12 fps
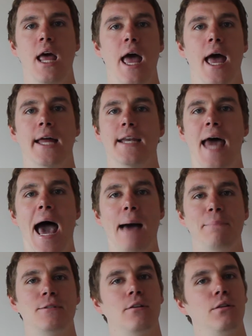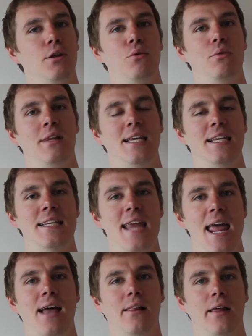and absolutely
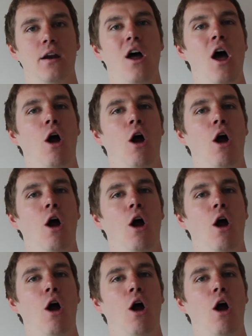nail it.